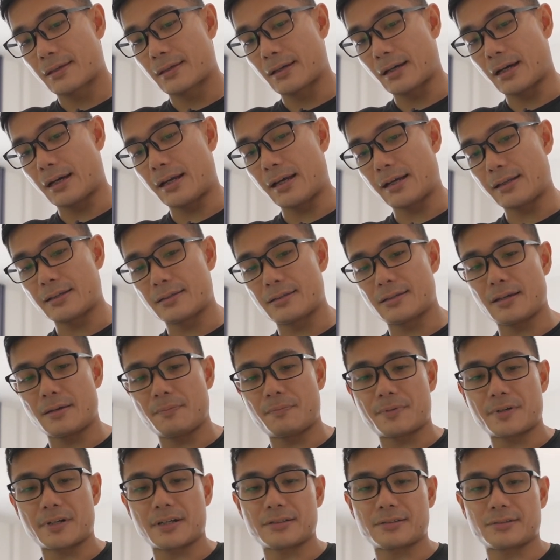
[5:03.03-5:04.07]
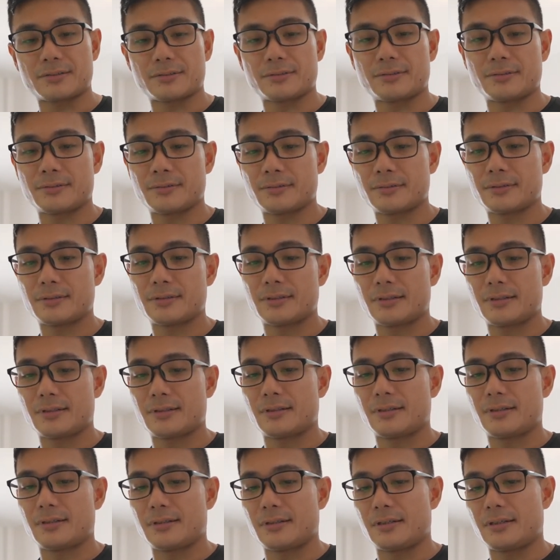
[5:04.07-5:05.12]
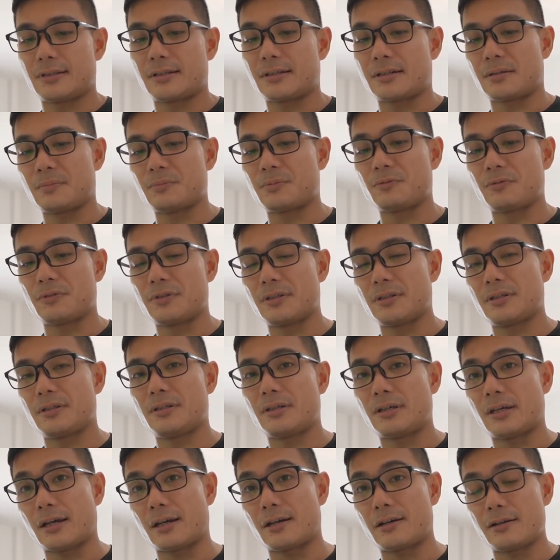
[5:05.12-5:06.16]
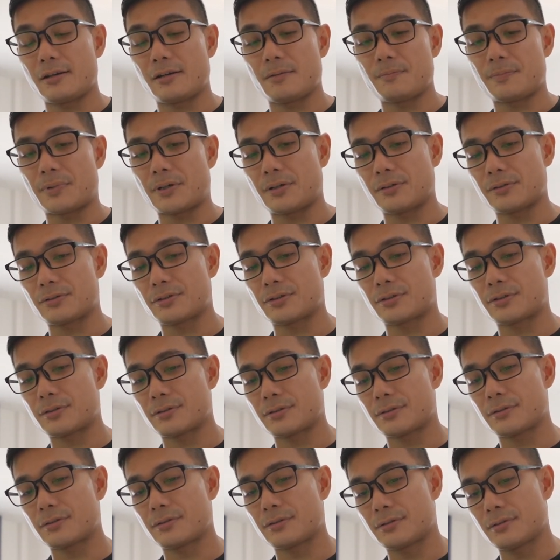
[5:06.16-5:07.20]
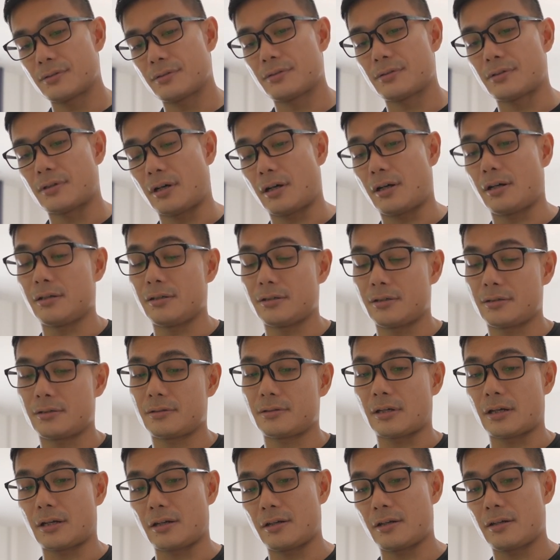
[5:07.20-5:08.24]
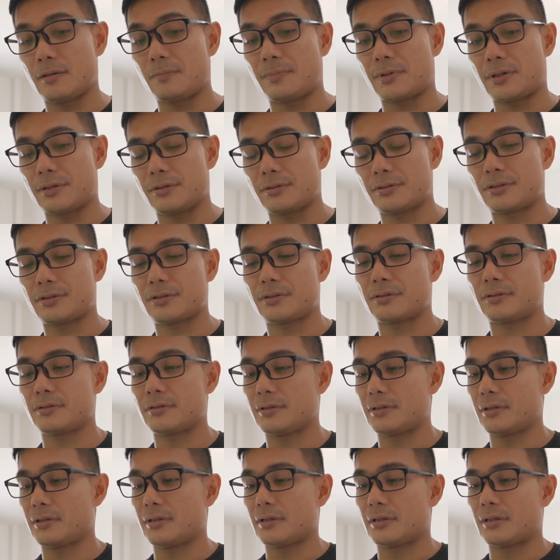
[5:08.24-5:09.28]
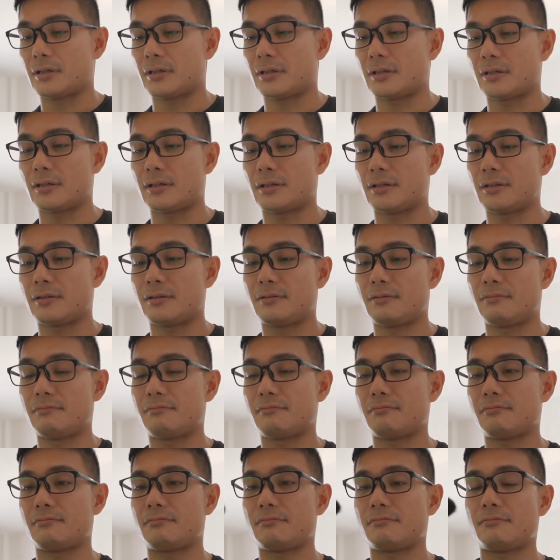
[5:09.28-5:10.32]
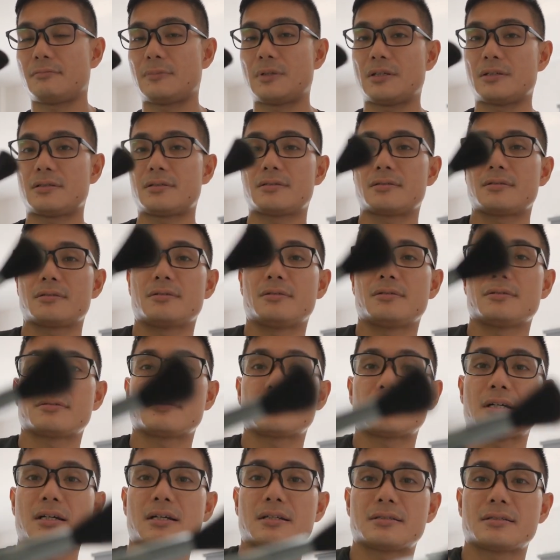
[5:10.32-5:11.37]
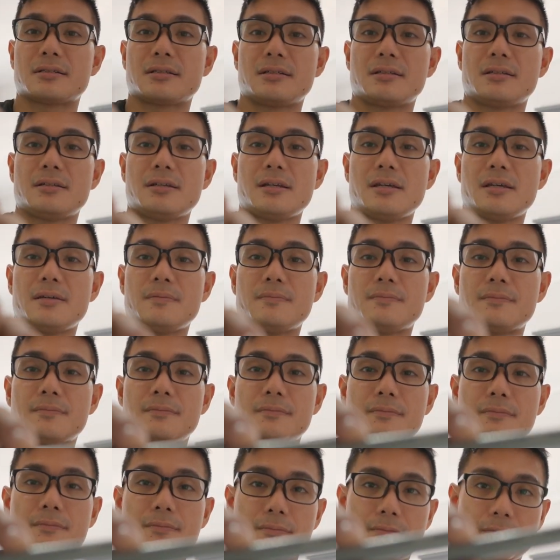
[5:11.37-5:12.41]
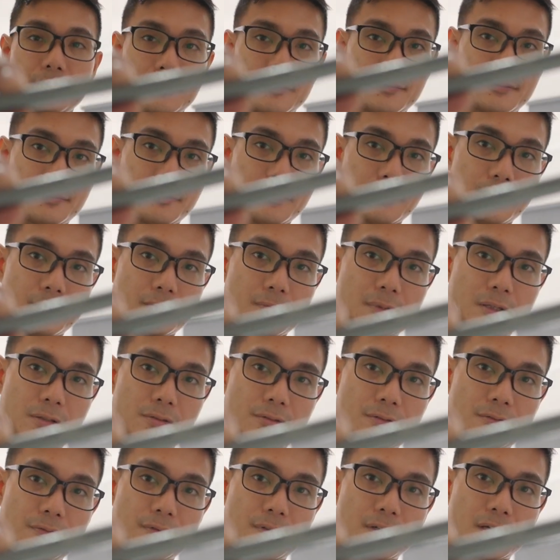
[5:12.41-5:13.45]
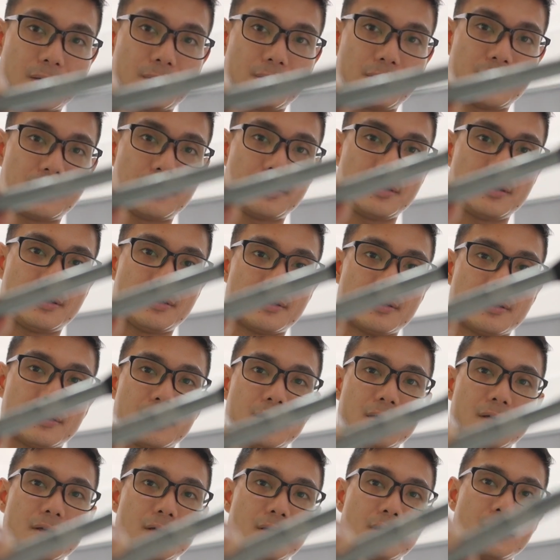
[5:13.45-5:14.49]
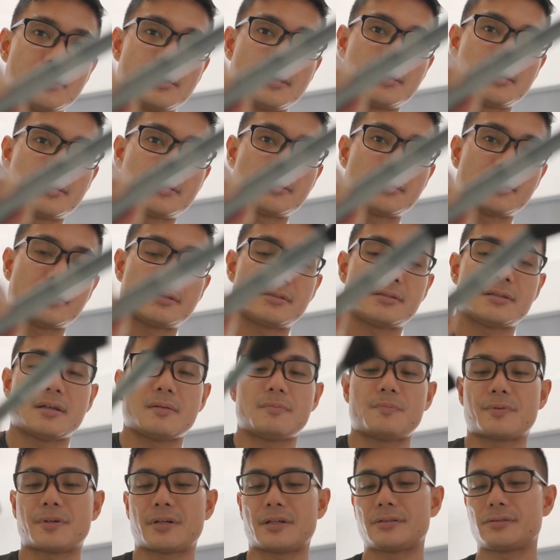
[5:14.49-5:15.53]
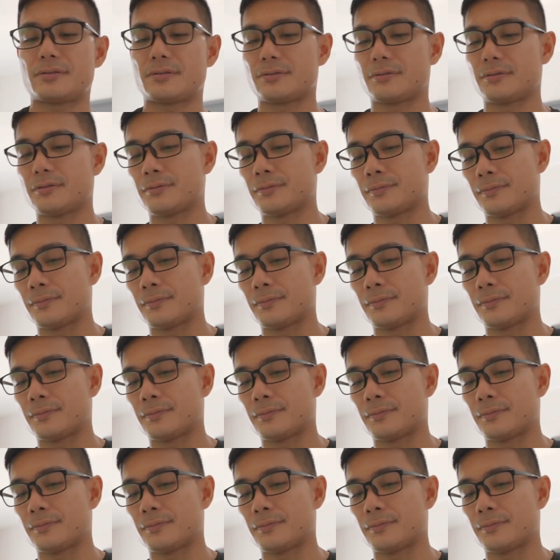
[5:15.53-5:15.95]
I like the Zaypresso. It comes with a carrying pouch, hard carrying pouch, and this also has a name. Not sure if it can be seen. It says Zaypresso.